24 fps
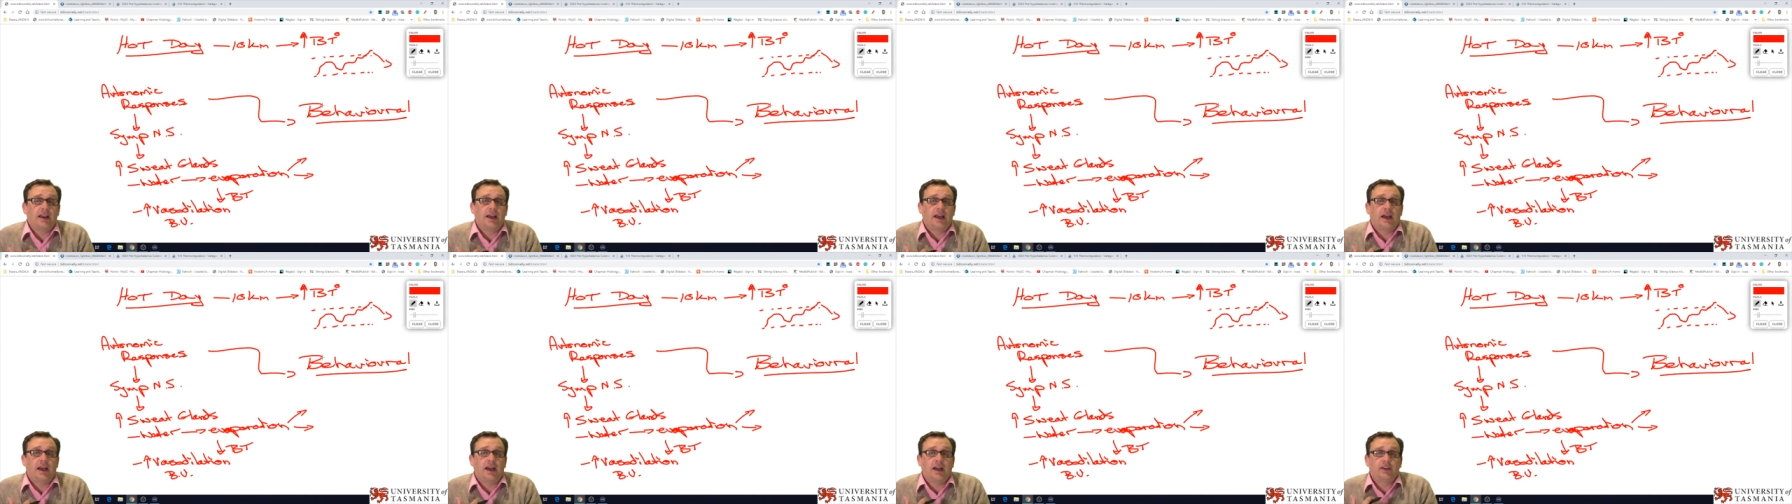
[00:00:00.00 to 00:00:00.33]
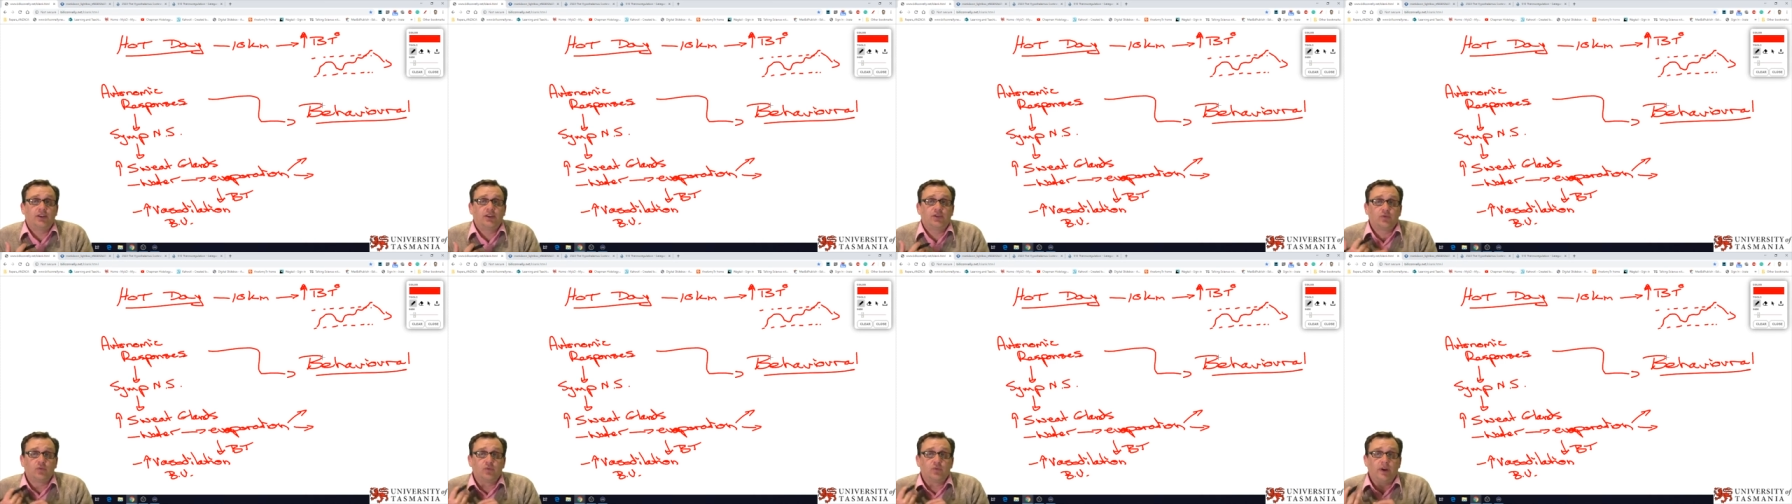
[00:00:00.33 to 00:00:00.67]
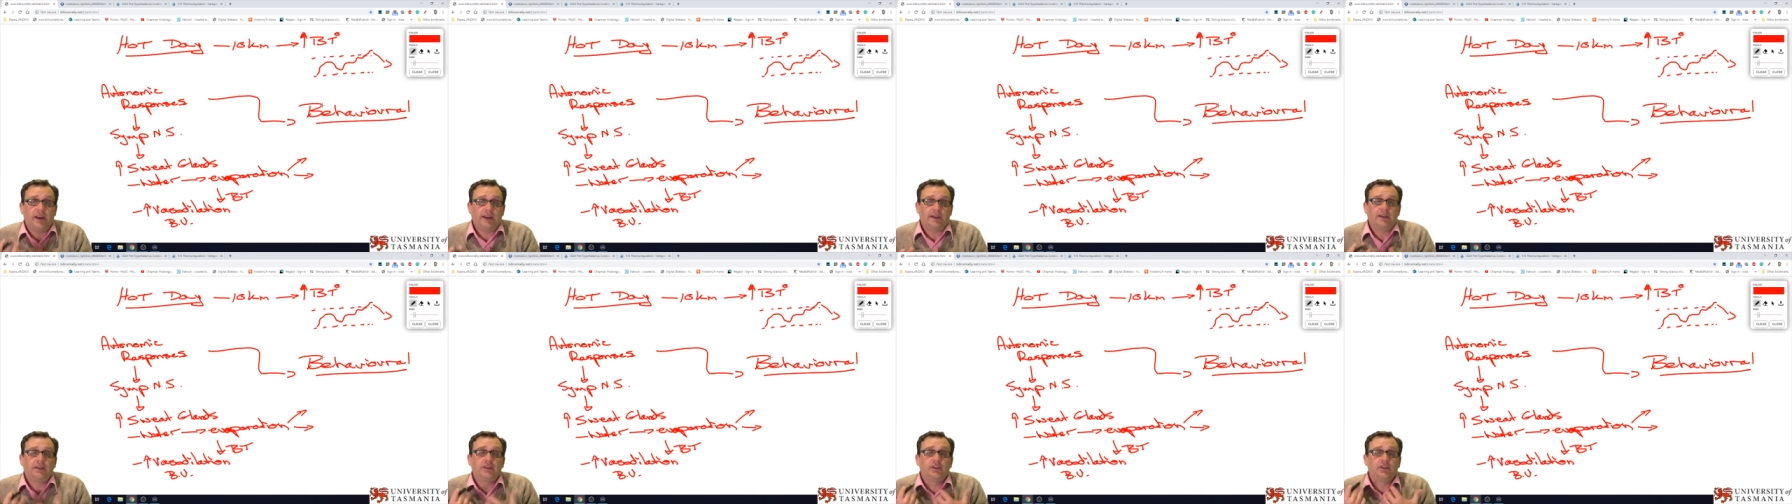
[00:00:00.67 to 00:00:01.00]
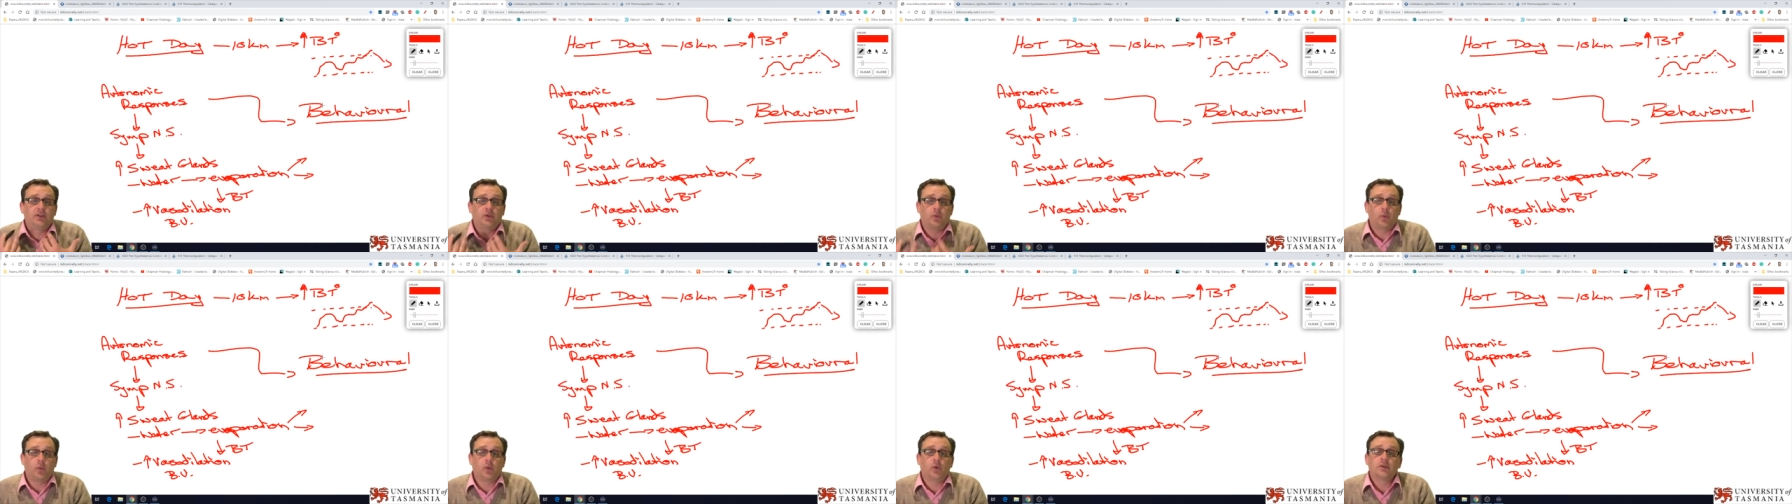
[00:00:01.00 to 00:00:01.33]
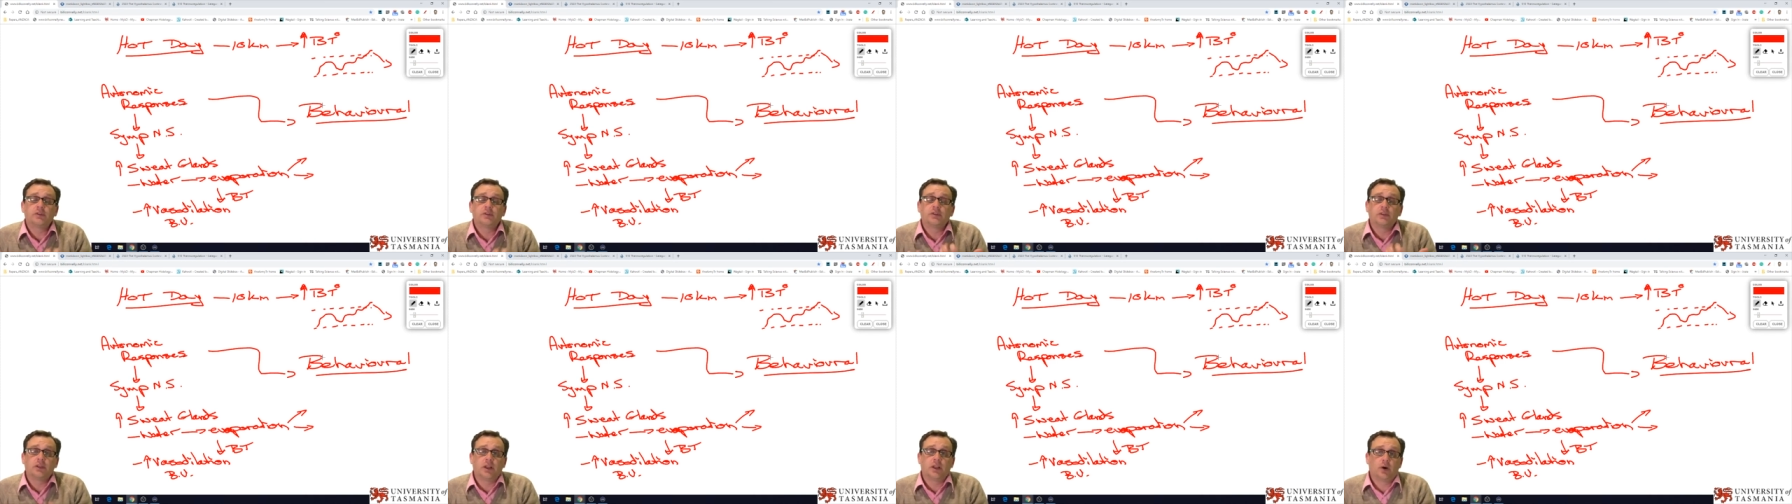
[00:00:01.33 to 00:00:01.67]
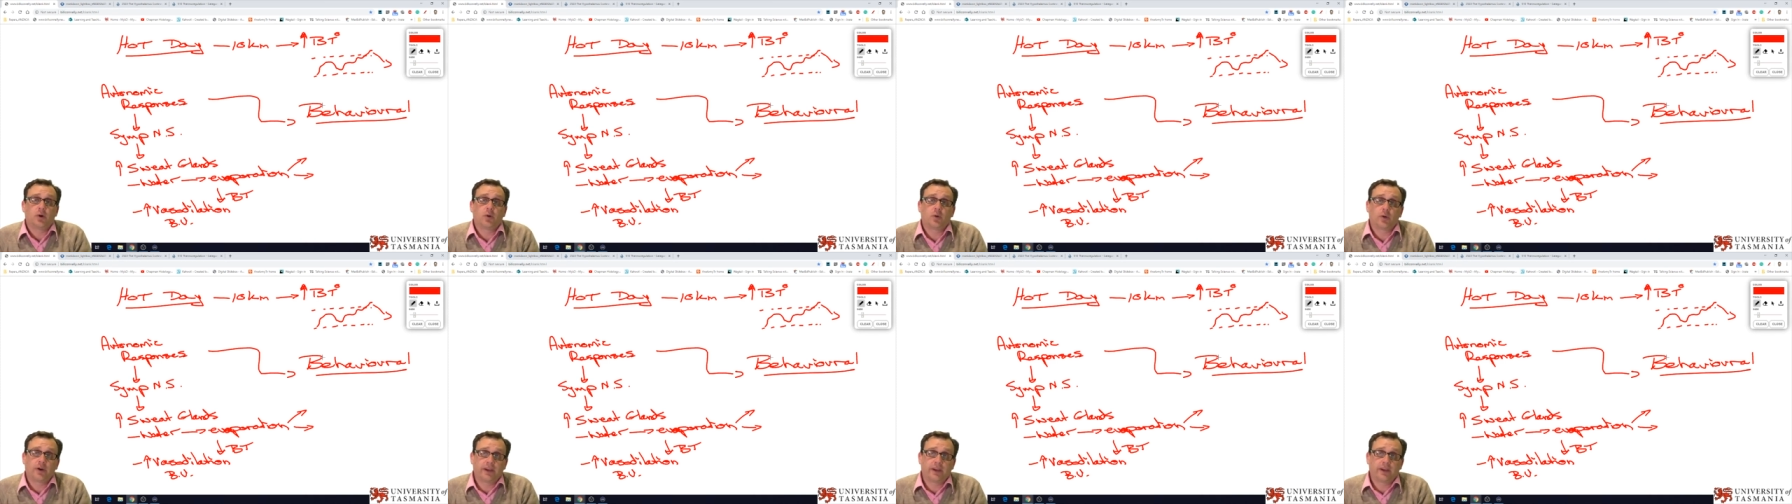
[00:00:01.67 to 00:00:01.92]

that are directed towards